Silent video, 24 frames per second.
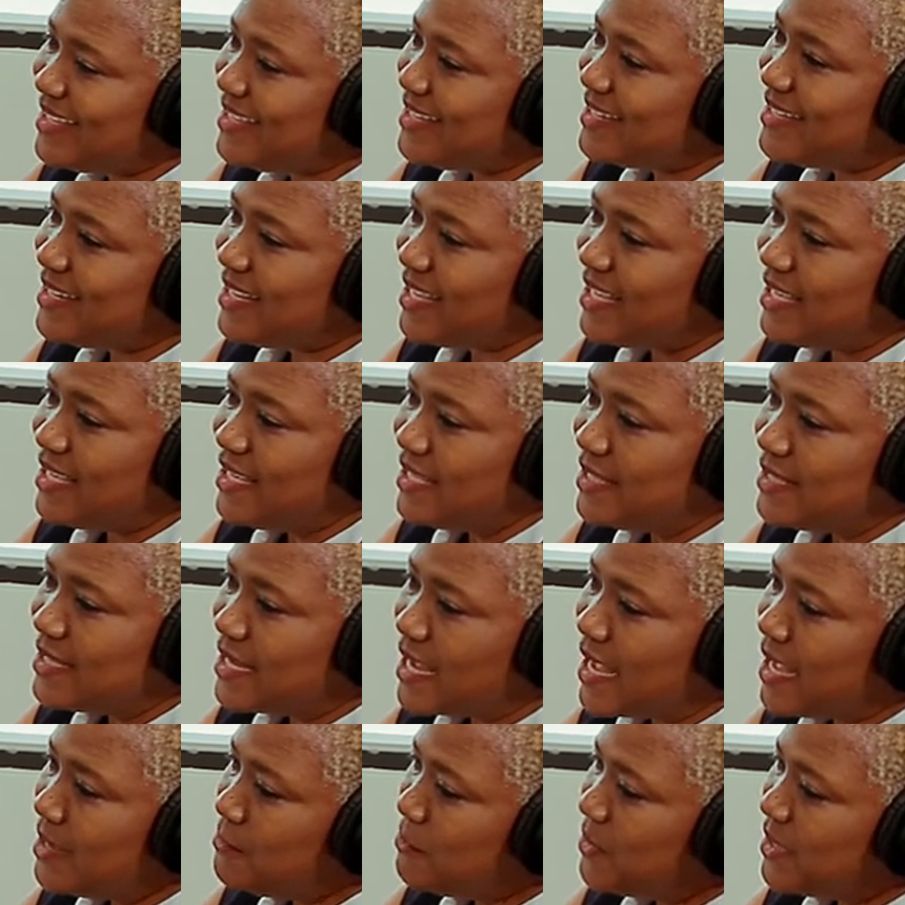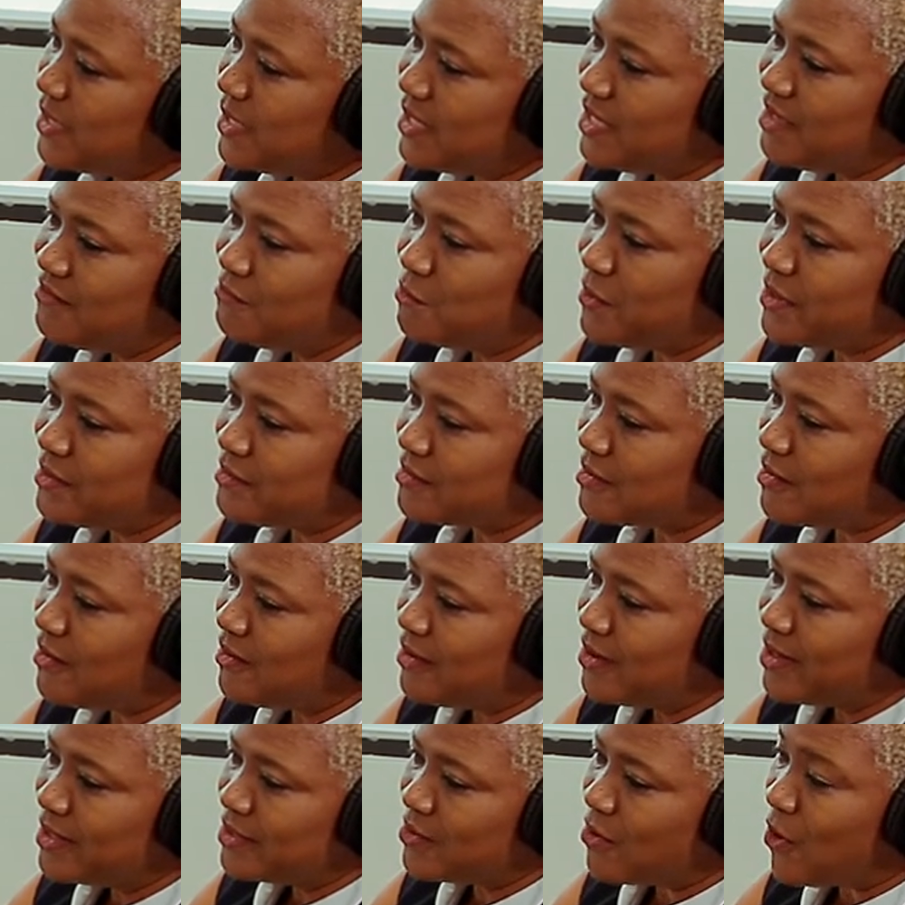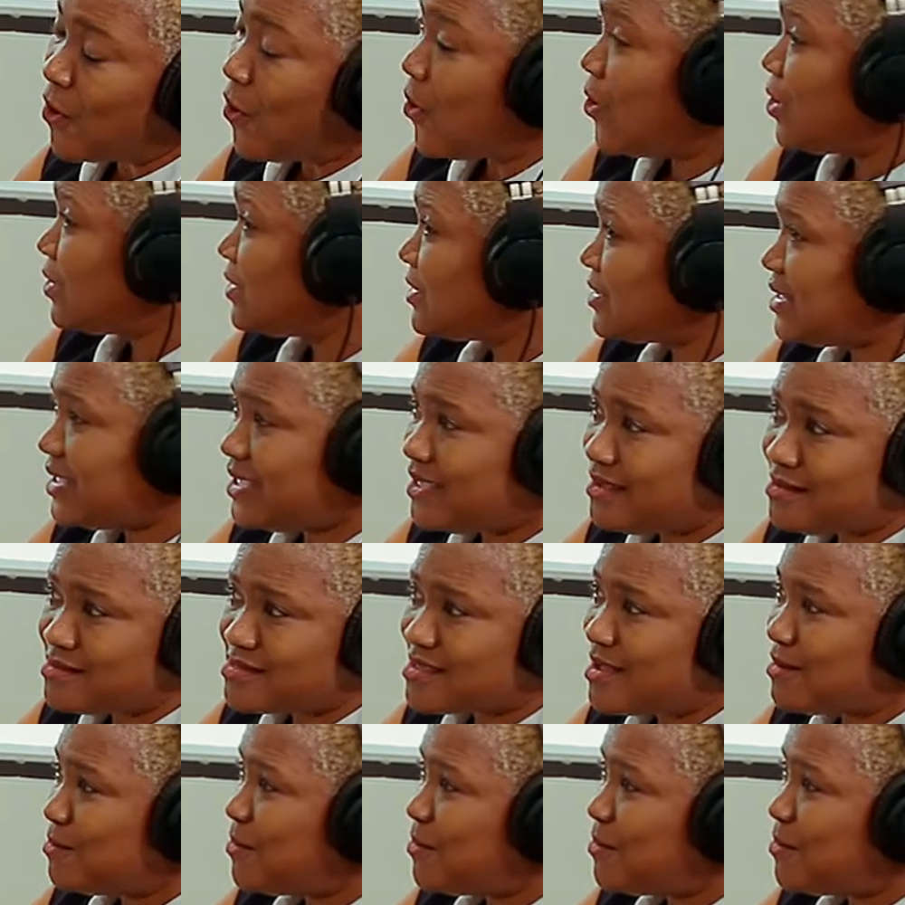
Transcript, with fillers: Elaine, I believe with God, all things are